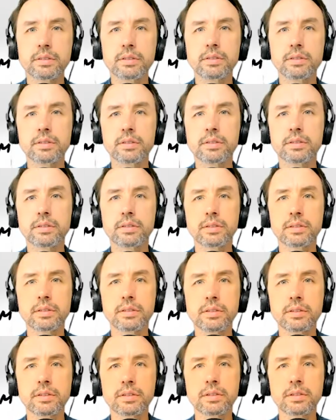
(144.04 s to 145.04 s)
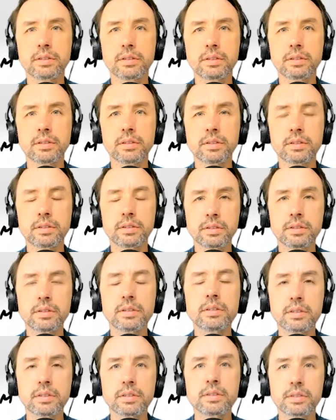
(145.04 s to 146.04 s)

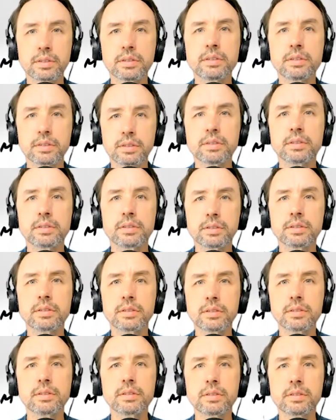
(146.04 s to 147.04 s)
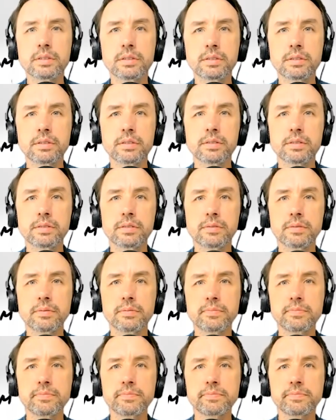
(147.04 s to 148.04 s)

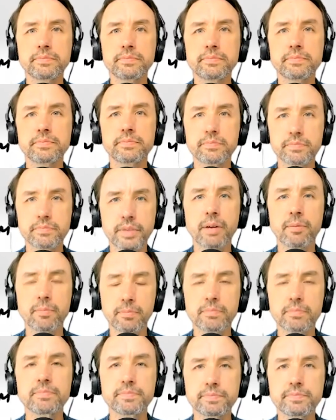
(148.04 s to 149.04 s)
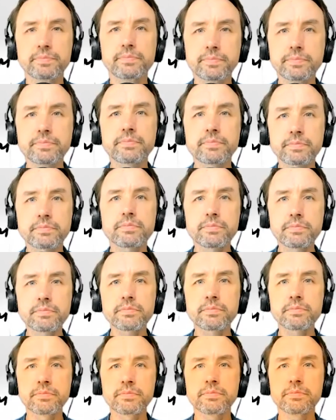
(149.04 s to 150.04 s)

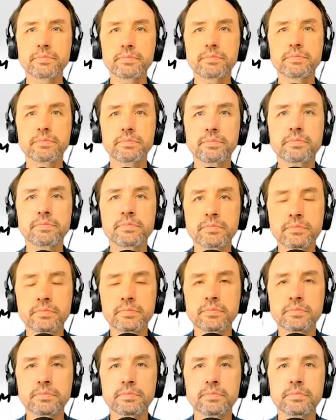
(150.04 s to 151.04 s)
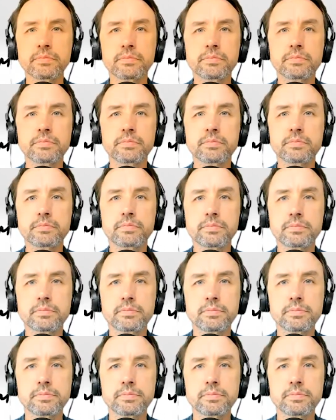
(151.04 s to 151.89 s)
This person isn't speaking.